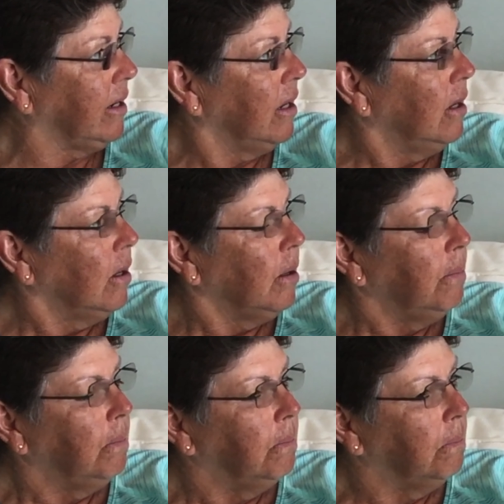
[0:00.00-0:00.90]
Mm-hmm.
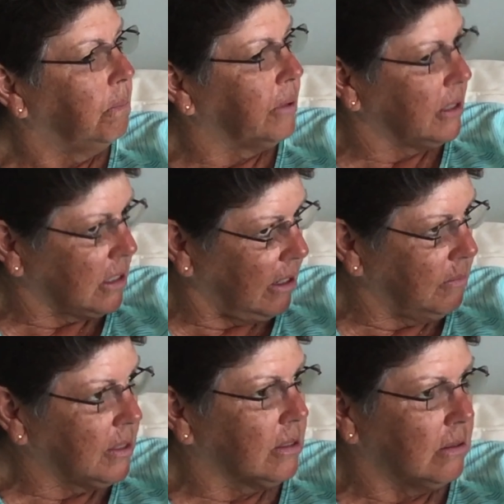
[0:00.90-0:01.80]
But at
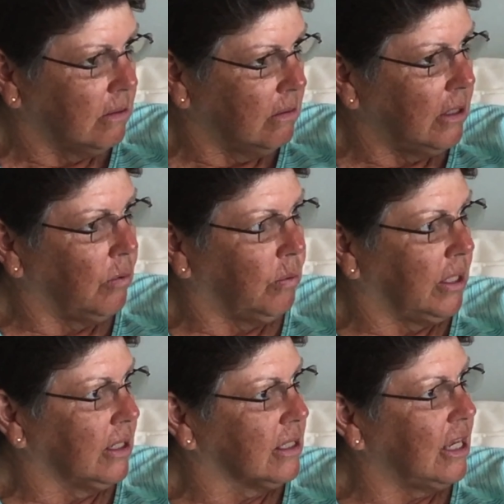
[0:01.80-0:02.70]
times it would
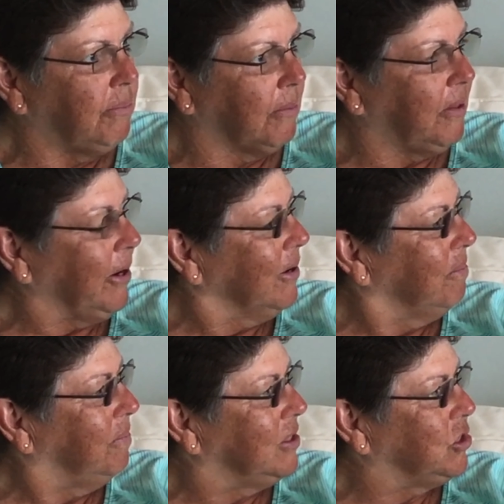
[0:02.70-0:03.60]
get steep up there.
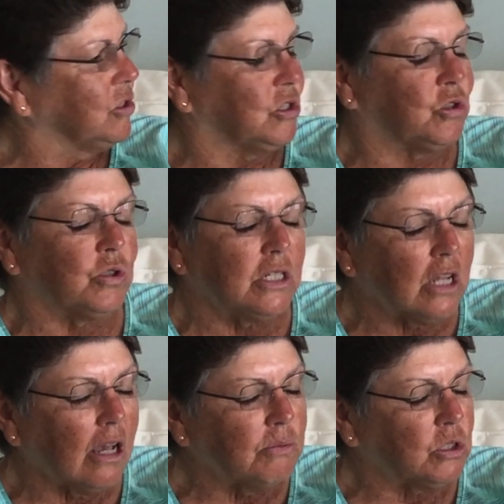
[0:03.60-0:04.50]
But you're at the
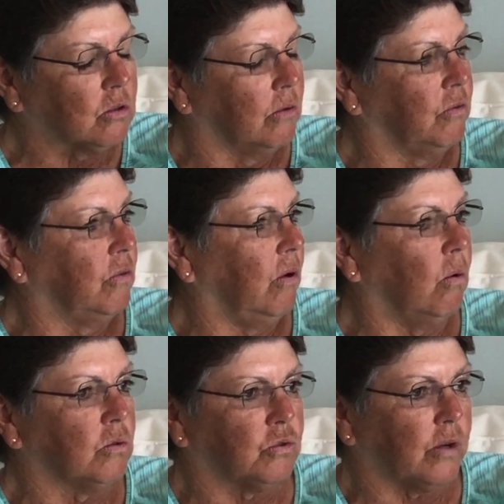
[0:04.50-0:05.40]
treetops, you're going through the
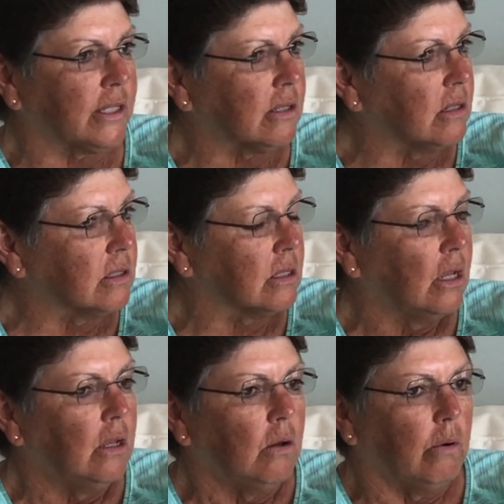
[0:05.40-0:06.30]
old trestles.
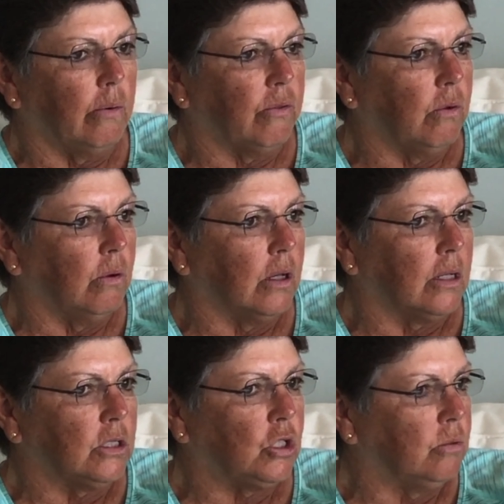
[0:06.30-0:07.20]
We went through
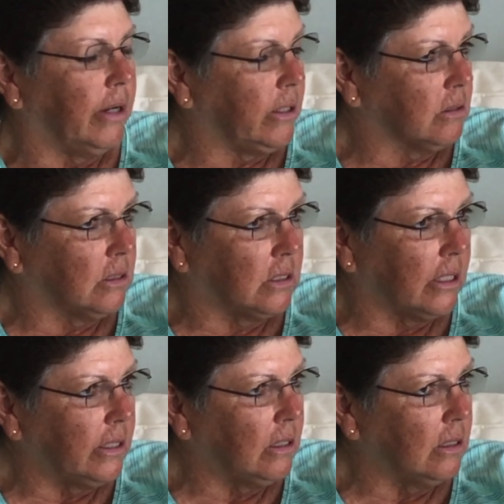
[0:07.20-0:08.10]
a two mile
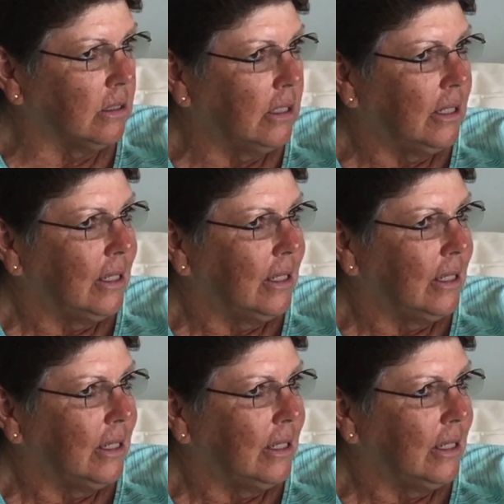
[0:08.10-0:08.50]
tunnel.